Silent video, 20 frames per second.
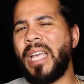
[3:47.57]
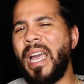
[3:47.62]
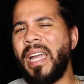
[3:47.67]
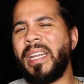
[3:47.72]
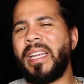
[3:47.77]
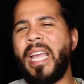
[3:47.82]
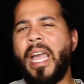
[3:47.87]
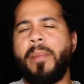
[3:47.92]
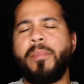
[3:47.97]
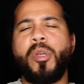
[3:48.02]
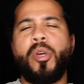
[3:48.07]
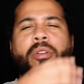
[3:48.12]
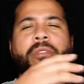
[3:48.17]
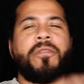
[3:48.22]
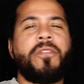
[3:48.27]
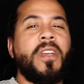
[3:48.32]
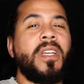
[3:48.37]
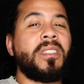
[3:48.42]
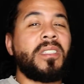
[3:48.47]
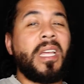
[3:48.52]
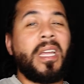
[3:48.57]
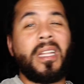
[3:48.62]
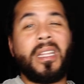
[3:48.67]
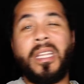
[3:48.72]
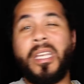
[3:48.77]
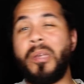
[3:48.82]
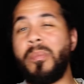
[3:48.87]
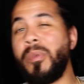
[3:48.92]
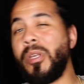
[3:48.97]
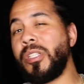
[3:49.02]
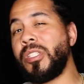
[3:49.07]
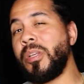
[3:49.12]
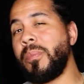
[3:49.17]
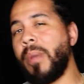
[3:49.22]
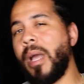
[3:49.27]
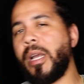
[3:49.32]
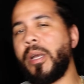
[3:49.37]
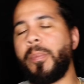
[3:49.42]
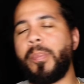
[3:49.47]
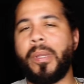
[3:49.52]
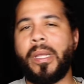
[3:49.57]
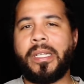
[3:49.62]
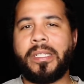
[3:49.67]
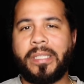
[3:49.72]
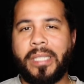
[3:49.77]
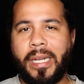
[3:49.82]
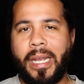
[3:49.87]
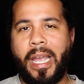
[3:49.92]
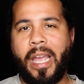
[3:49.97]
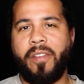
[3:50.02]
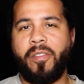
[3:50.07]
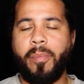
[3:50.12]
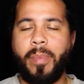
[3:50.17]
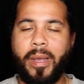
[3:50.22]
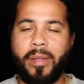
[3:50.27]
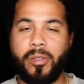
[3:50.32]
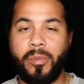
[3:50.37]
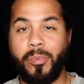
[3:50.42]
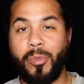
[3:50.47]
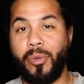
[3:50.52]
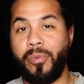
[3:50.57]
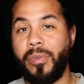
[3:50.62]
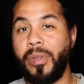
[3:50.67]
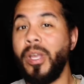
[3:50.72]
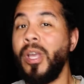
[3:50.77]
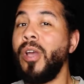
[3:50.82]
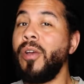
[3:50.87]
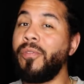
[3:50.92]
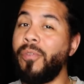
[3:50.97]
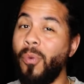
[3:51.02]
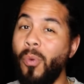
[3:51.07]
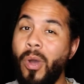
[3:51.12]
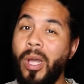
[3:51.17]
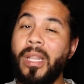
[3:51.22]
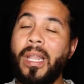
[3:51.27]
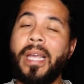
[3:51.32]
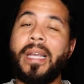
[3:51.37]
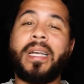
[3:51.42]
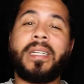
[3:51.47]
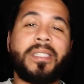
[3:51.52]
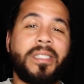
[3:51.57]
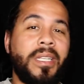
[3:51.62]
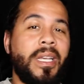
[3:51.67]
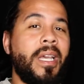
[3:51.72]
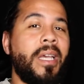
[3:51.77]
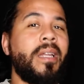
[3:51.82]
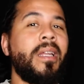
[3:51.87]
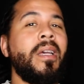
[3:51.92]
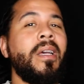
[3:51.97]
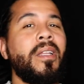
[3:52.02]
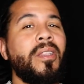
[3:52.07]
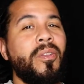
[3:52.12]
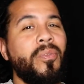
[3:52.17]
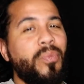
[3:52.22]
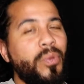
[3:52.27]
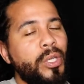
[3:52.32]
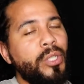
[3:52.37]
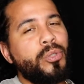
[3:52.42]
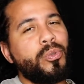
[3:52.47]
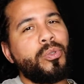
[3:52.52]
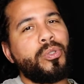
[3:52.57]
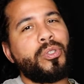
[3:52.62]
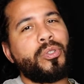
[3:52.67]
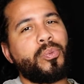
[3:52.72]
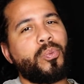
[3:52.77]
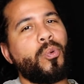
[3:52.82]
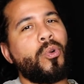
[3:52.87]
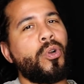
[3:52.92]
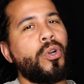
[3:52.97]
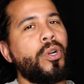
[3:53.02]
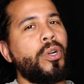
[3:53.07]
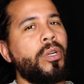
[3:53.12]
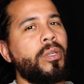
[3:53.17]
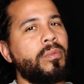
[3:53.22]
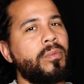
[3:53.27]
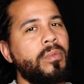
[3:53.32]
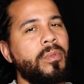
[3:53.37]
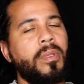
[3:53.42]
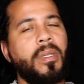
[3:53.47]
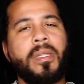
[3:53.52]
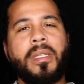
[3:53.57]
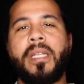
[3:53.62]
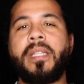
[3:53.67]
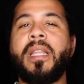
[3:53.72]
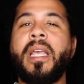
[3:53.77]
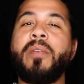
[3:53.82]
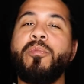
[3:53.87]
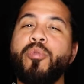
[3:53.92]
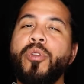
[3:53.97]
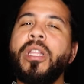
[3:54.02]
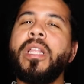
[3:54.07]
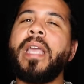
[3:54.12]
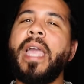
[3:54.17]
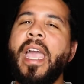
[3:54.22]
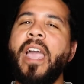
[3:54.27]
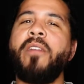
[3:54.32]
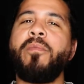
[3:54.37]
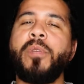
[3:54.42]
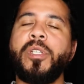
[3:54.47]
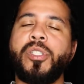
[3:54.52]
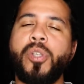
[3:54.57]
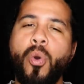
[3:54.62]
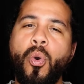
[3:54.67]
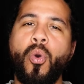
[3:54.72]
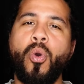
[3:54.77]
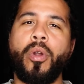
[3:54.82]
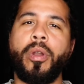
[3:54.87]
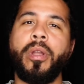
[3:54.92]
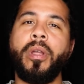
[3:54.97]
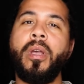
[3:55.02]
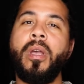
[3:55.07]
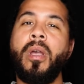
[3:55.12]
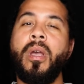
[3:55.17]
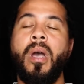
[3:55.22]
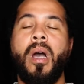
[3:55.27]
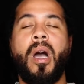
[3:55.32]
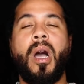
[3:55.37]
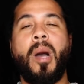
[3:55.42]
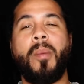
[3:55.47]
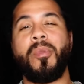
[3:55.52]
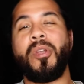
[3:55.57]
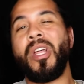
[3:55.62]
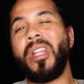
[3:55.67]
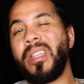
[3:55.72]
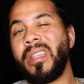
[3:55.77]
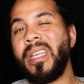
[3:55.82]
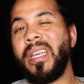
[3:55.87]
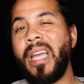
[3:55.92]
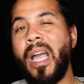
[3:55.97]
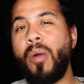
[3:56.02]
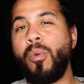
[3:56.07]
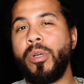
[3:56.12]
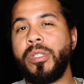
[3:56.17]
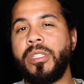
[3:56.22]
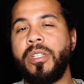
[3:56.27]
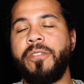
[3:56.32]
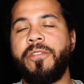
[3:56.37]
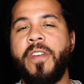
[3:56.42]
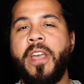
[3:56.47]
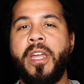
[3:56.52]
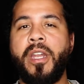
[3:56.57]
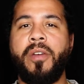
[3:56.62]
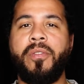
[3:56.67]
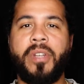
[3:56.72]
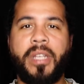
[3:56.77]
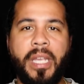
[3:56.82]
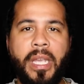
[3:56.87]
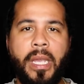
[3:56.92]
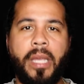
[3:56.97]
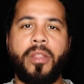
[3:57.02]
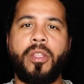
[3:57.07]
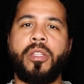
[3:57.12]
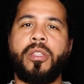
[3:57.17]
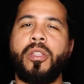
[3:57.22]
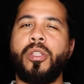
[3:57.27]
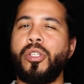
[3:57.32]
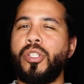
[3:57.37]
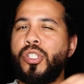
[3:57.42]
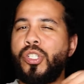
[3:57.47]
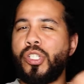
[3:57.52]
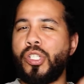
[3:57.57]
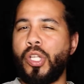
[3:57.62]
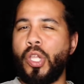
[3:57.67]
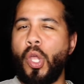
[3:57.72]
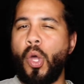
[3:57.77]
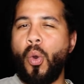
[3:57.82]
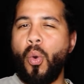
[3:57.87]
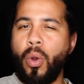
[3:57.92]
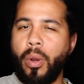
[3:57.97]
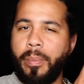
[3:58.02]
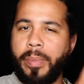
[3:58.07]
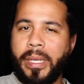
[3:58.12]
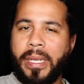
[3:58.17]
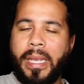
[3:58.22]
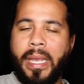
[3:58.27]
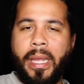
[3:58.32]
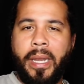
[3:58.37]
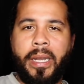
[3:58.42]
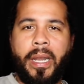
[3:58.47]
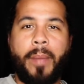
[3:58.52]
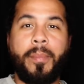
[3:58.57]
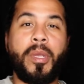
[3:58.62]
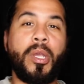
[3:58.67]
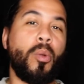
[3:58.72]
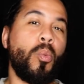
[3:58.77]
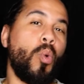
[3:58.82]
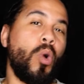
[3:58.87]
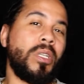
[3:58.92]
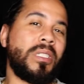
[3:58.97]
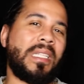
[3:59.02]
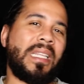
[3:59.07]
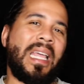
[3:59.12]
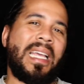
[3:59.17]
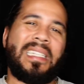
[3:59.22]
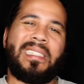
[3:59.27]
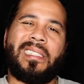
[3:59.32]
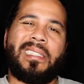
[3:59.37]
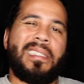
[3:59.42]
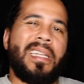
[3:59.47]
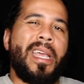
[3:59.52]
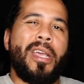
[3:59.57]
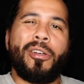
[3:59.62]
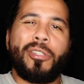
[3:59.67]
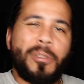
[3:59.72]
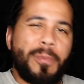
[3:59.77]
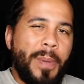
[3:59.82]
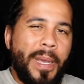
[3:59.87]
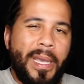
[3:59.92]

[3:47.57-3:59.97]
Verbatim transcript: kind of got me on the fence, that'll lead me into my complaints that I have about the movie. For one, like I said, the visuals were they, they really have me torn. Um, another thing I wasn't a fan of, again, the, the slower beginning. I mean, it wasn't like snail's